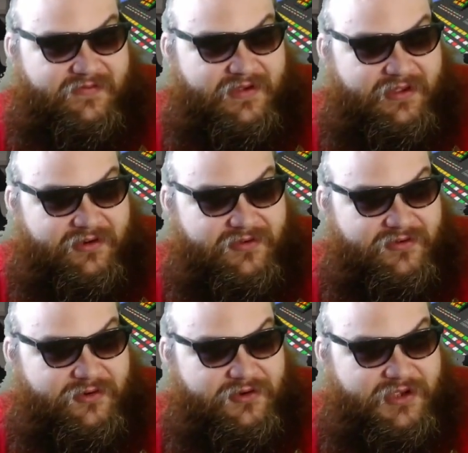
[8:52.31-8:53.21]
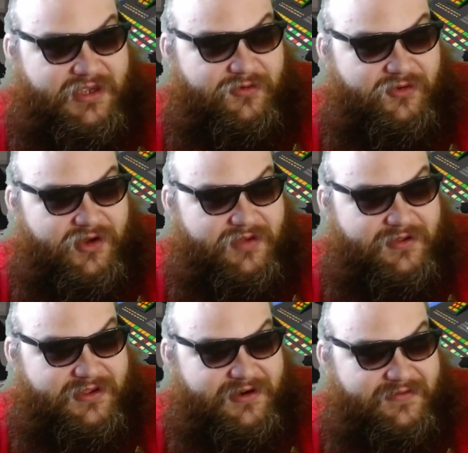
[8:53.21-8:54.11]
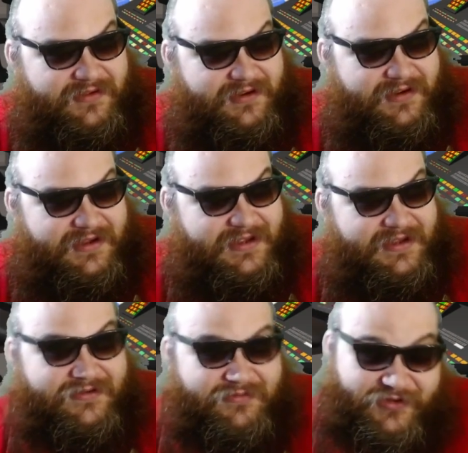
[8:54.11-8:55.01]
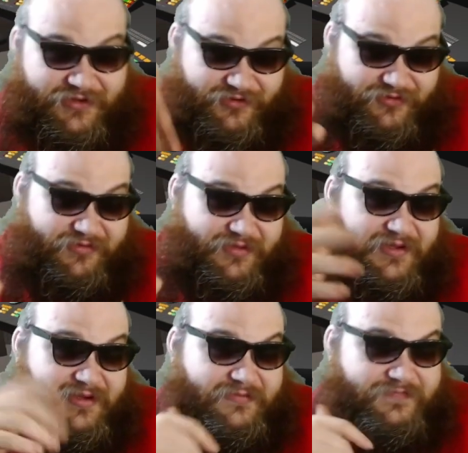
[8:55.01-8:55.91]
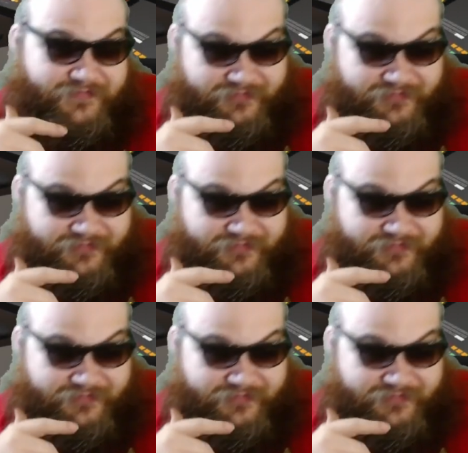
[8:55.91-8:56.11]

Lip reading: failures in order to keep her job with Starfleet, which is a true thing.